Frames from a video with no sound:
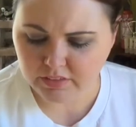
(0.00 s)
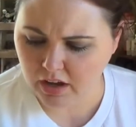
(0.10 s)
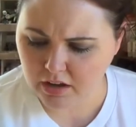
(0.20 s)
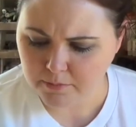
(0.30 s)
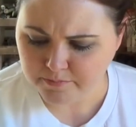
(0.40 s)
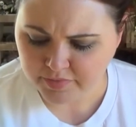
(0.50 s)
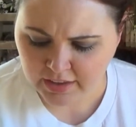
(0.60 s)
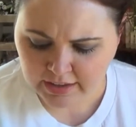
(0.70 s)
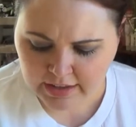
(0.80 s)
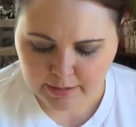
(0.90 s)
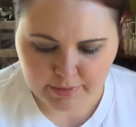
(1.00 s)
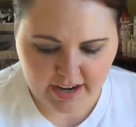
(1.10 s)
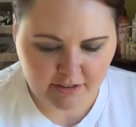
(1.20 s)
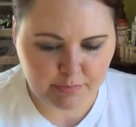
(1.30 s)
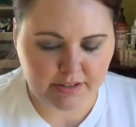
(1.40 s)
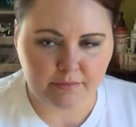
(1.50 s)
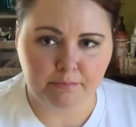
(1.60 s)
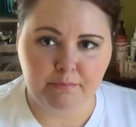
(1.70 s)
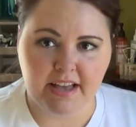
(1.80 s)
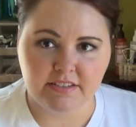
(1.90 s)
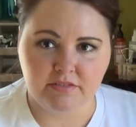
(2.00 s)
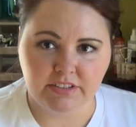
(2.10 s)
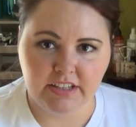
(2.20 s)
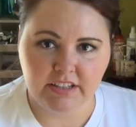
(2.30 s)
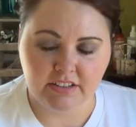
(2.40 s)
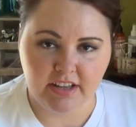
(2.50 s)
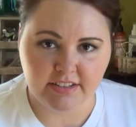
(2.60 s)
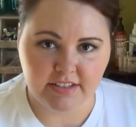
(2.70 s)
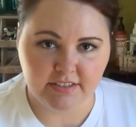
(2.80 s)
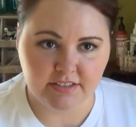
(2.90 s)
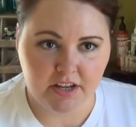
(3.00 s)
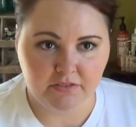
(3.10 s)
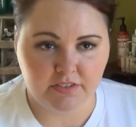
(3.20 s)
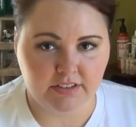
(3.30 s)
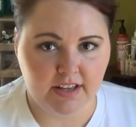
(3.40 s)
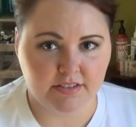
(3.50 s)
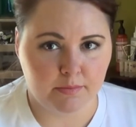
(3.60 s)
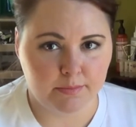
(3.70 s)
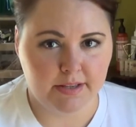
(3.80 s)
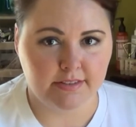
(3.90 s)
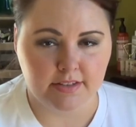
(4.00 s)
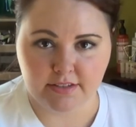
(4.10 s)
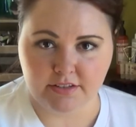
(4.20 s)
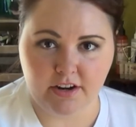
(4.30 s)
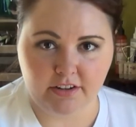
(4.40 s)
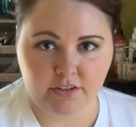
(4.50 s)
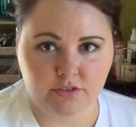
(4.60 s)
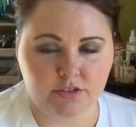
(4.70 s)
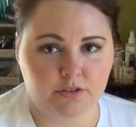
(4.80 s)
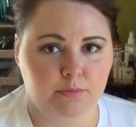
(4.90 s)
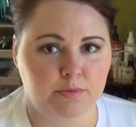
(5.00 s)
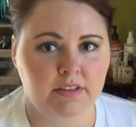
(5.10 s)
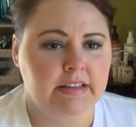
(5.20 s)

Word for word: Um, but I have been massively collecting stuff for the last couple months since I started YouTube.